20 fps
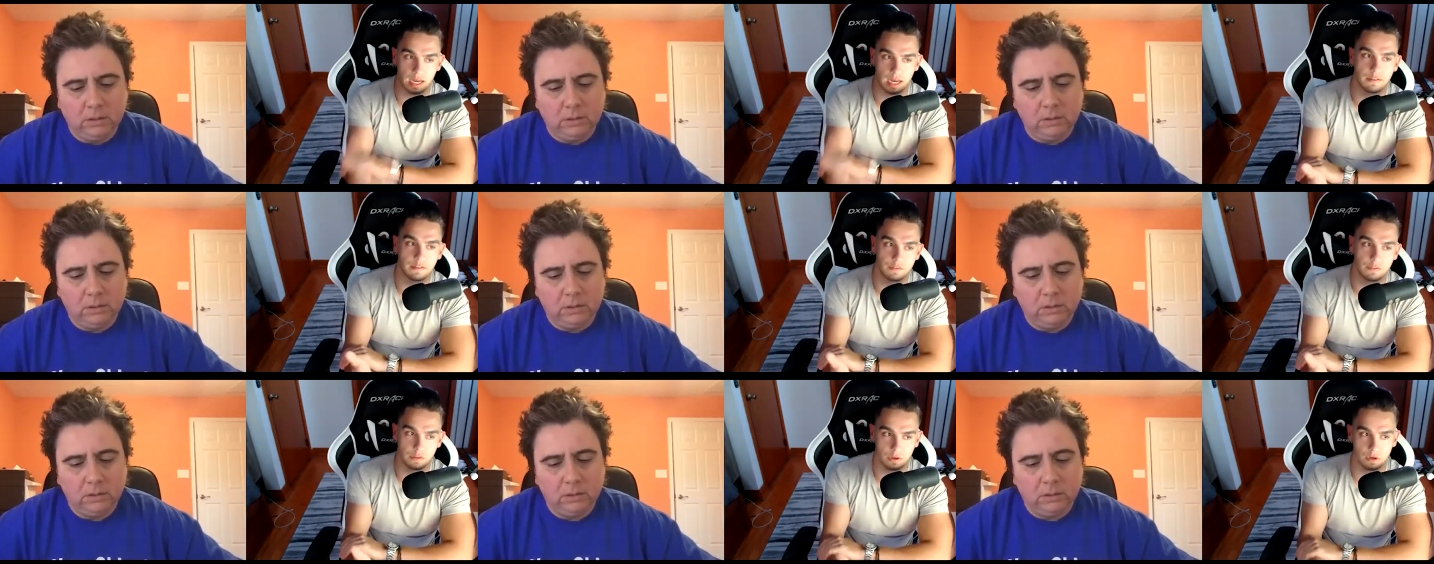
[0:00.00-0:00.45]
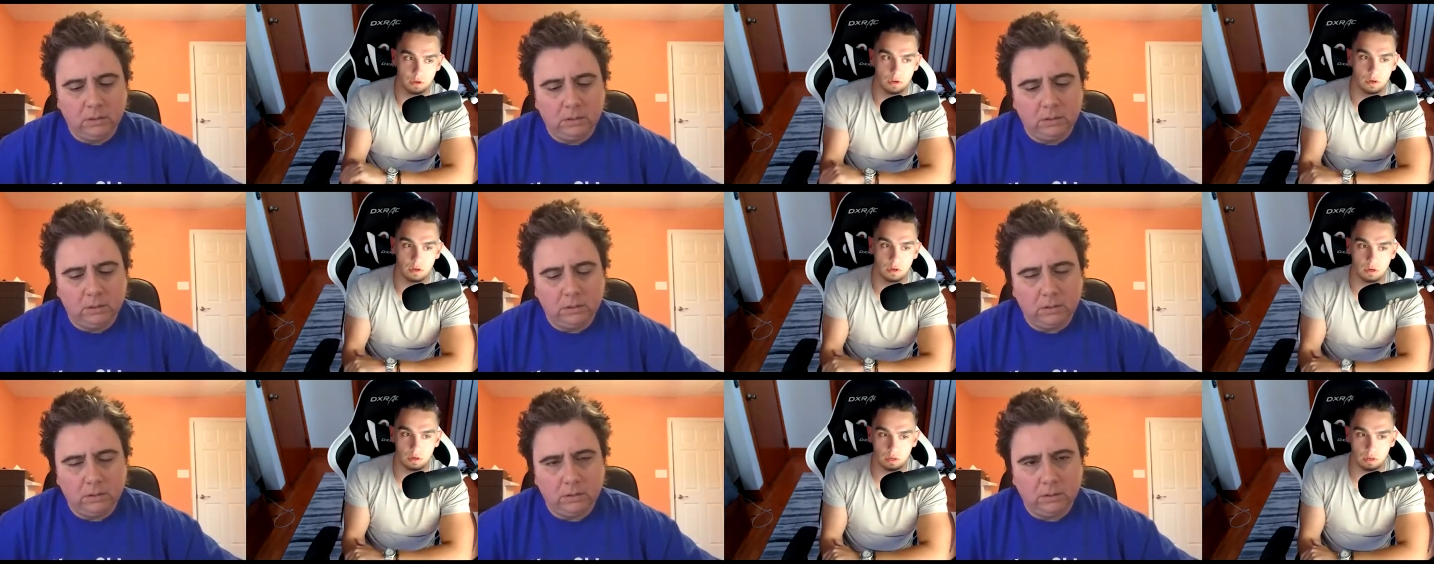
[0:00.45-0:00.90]

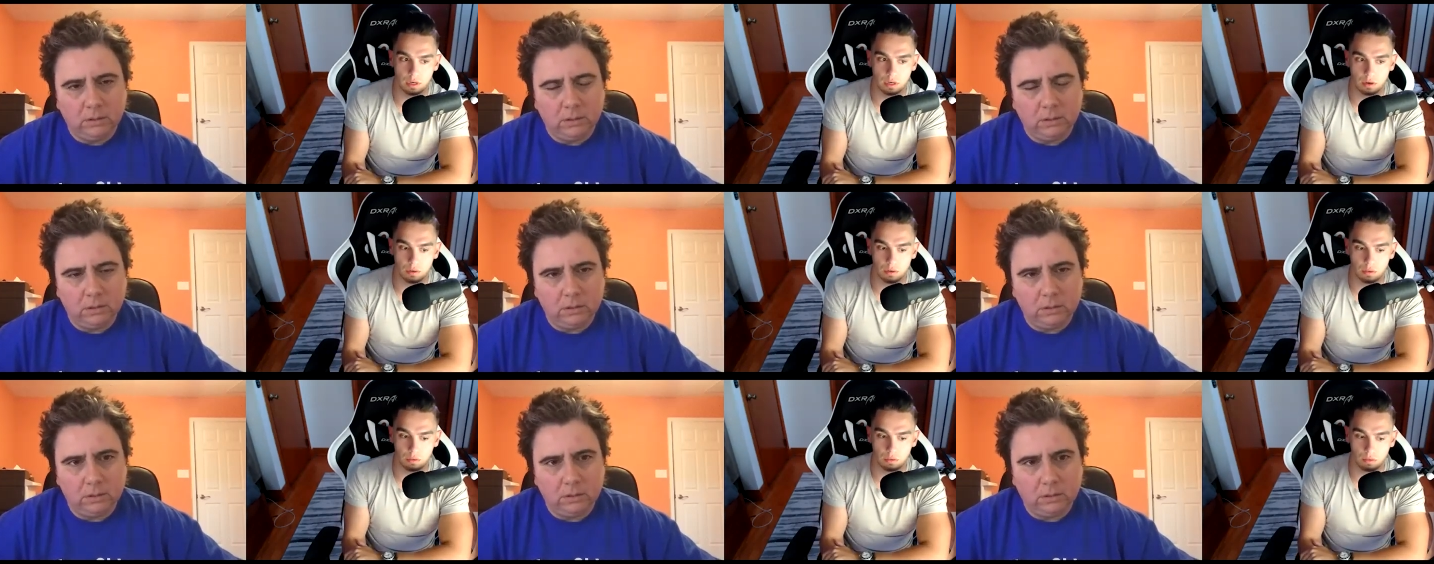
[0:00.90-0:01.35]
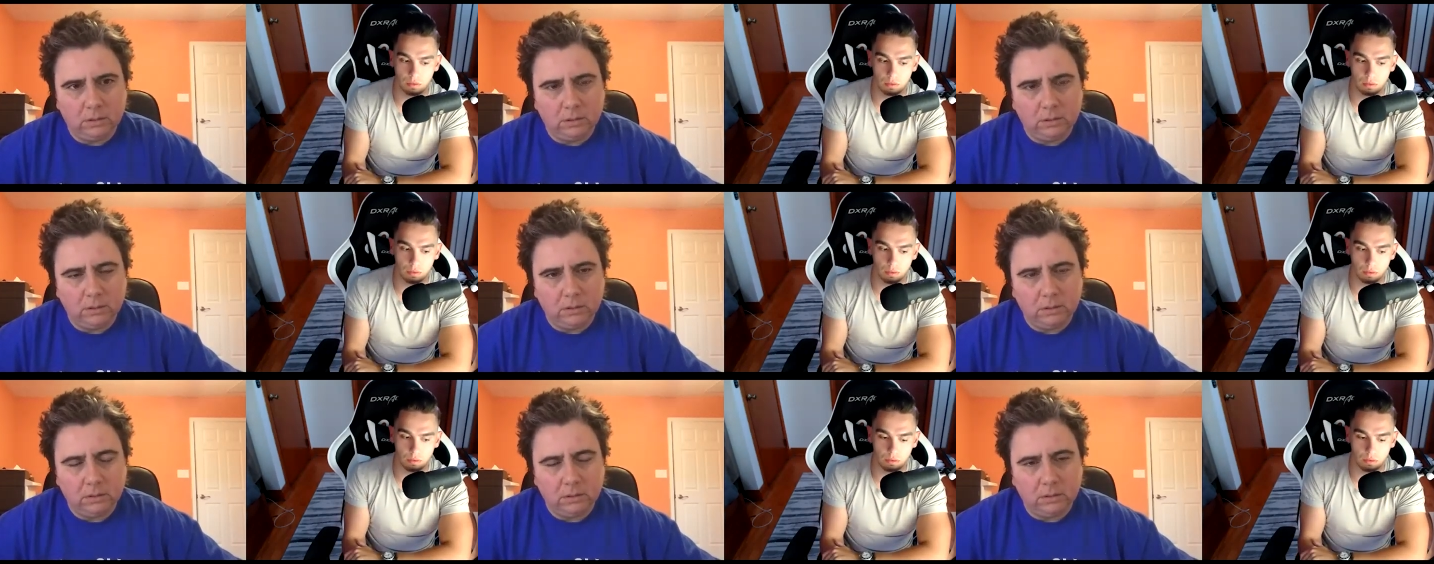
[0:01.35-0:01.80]
Speaker 1: after, you know,
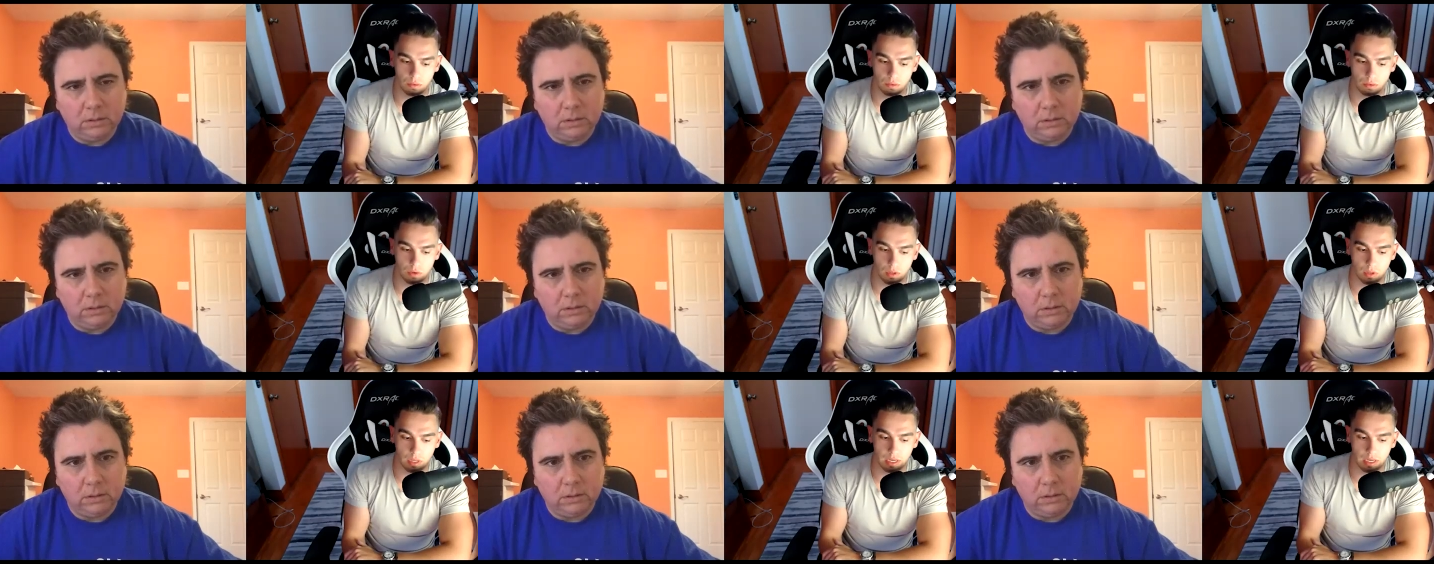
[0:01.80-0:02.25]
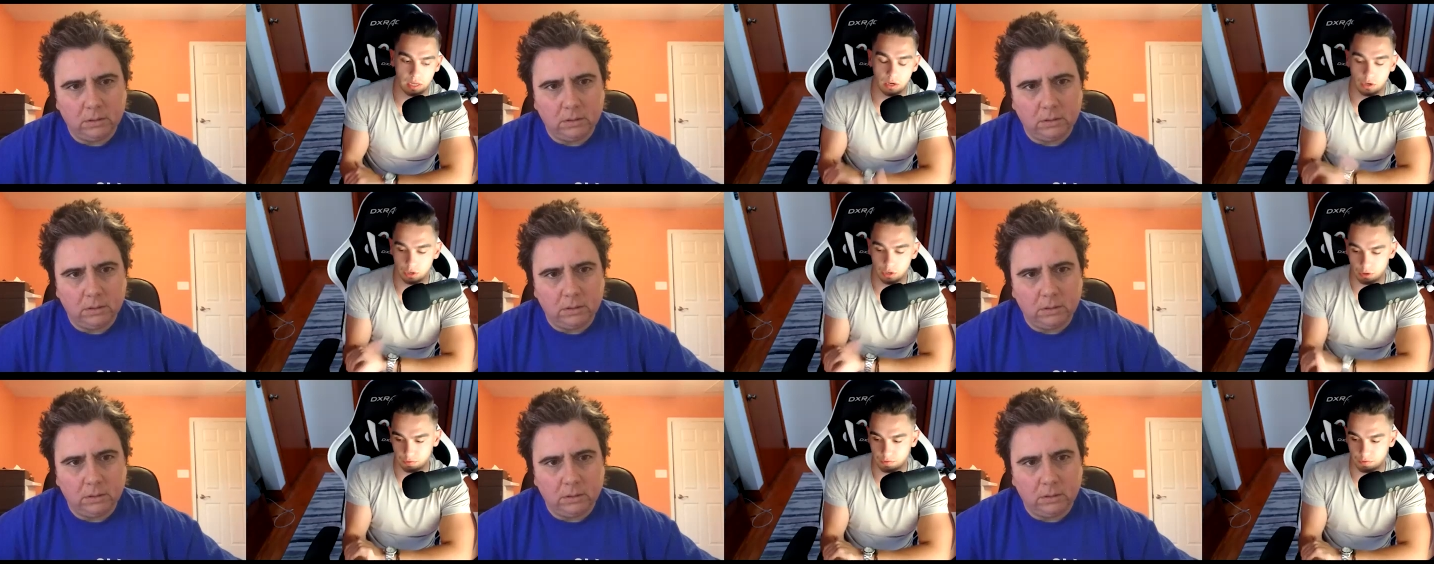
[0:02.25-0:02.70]
clicking on
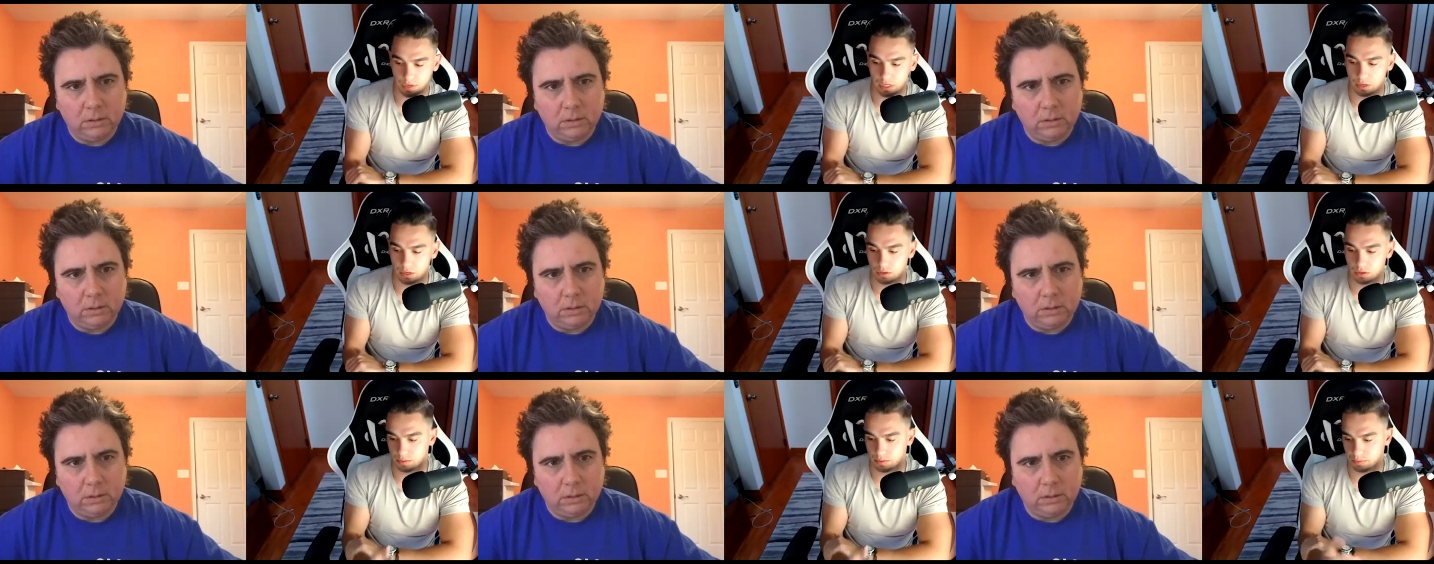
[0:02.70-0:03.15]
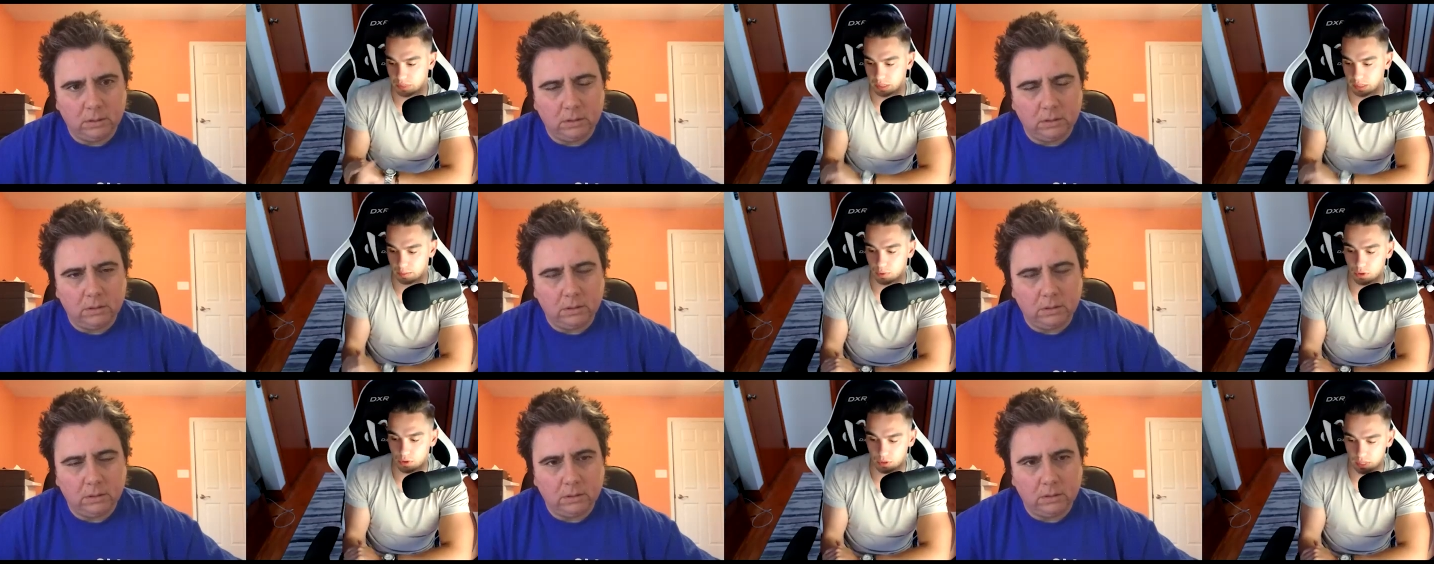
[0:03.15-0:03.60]
your videos and being a
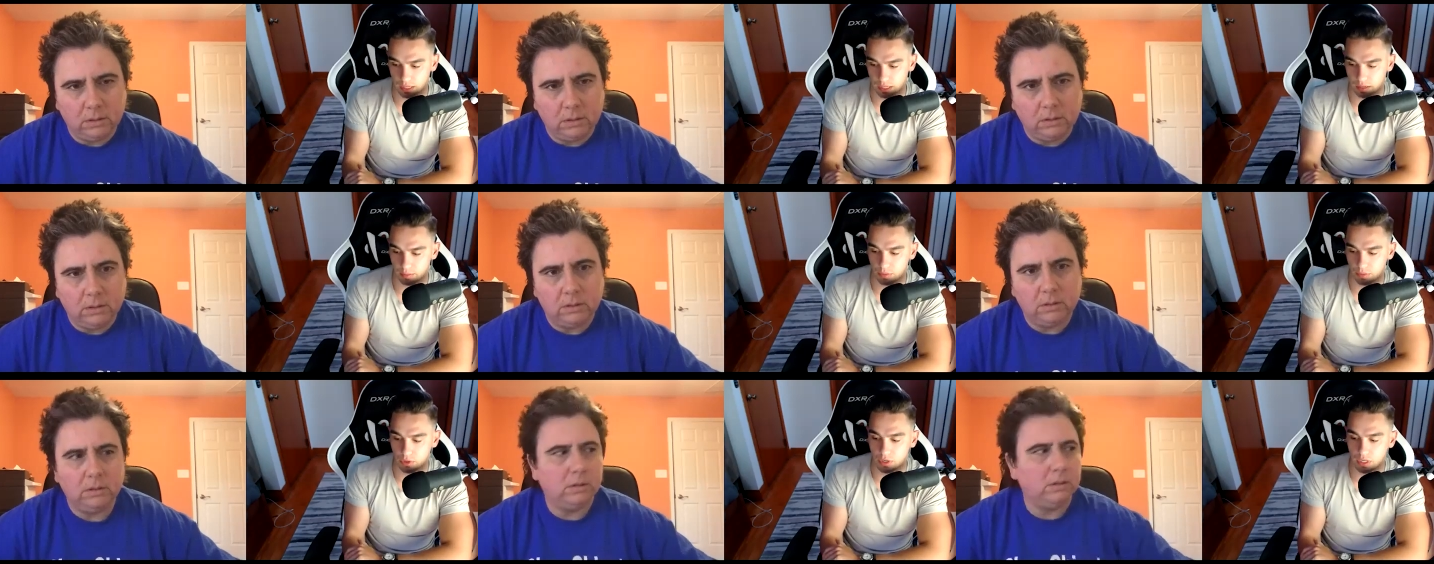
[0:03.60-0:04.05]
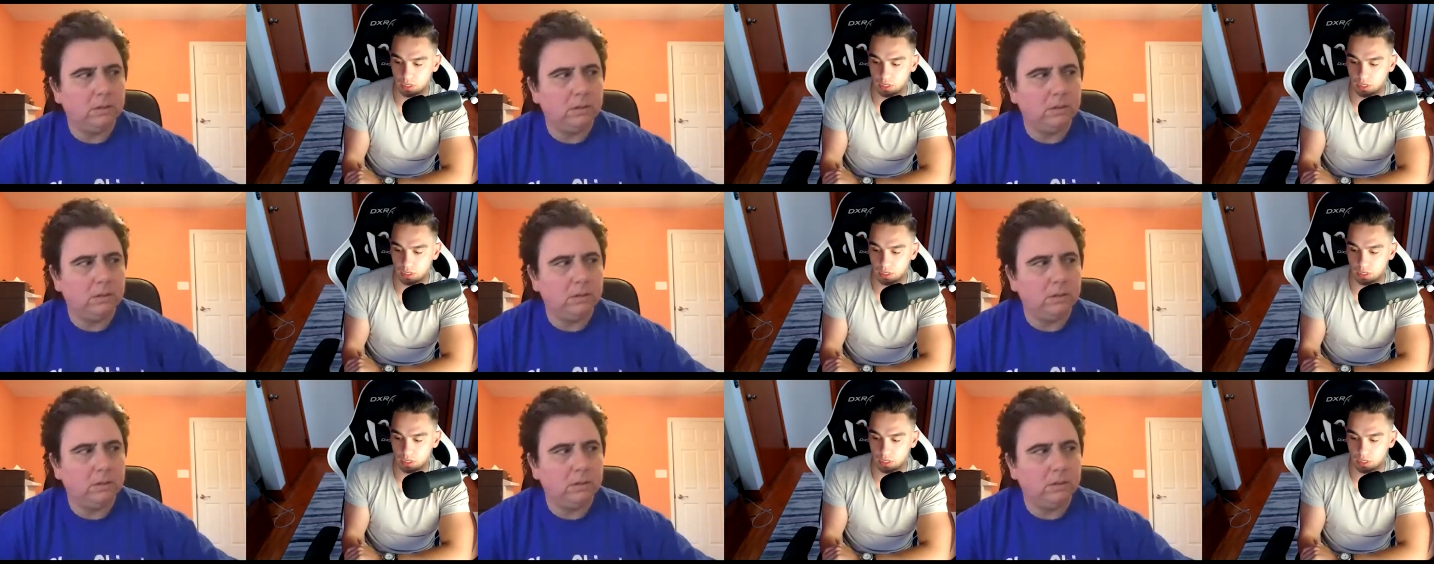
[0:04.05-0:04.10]
part of that community,